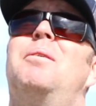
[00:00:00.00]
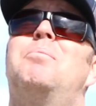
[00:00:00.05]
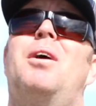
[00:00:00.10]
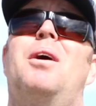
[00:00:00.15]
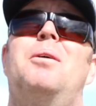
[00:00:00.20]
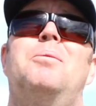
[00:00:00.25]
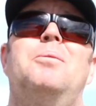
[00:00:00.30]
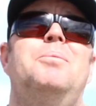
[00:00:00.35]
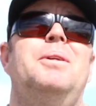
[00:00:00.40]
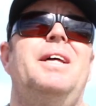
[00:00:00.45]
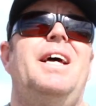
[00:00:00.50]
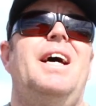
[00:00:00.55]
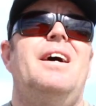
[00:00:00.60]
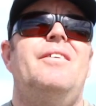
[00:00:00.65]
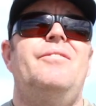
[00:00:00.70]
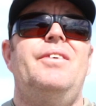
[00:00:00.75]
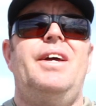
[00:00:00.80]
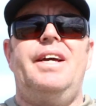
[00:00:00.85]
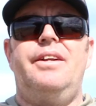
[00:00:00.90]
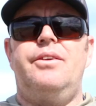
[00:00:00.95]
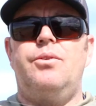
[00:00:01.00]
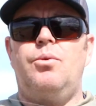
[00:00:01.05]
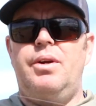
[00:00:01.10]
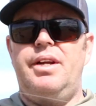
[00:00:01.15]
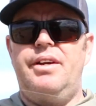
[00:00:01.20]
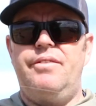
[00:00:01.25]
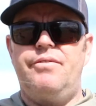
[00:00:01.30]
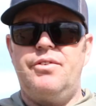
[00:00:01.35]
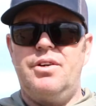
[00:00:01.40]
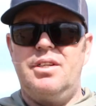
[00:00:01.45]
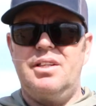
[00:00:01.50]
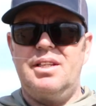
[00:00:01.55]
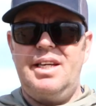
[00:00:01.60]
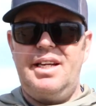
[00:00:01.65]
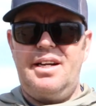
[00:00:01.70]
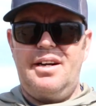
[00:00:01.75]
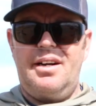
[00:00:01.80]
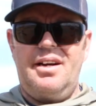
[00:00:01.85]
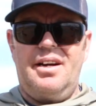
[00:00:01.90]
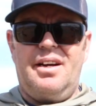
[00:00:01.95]
I probably have a 20-foot
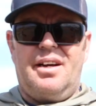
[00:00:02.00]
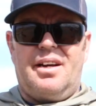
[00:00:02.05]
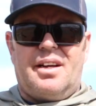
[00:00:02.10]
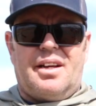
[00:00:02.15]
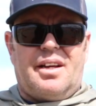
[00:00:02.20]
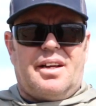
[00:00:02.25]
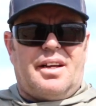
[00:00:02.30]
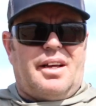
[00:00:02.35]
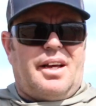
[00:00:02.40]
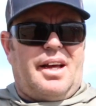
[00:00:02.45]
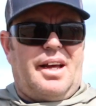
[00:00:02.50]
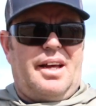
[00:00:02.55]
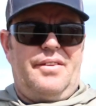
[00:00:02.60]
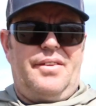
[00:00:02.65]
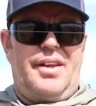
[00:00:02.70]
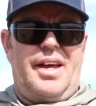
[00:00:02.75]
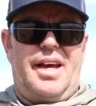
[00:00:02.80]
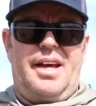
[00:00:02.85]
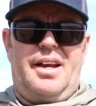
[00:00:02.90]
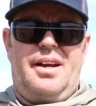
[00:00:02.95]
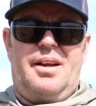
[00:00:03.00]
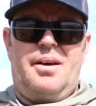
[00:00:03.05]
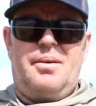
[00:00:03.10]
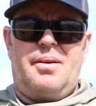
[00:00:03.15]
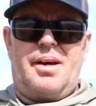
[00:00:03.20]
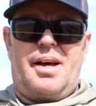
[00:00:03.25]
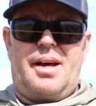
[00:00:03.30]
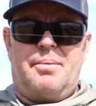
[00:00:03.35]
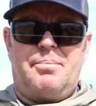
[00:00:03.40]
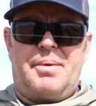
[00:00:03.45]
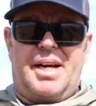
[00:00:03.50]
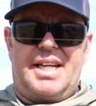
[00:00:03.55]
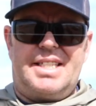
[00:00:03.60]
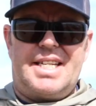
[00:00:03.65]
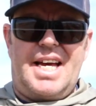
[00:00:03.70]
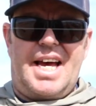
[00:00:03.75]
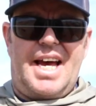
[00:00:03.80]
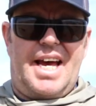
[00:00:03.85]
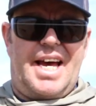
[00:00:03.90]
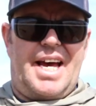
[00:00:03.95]
leader, and then my
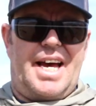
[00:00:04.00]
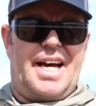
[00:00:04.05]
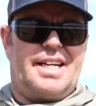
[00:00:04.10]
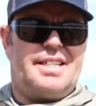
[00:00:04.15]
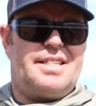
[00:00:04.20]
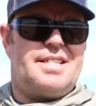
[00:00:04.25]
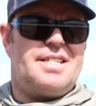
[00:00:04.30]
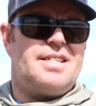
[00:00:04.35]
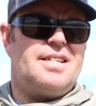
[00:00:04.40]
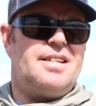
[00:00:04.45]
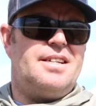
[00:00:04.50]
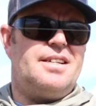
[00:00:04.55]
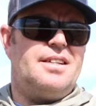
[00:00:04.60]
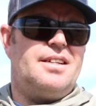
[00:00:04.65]
tags.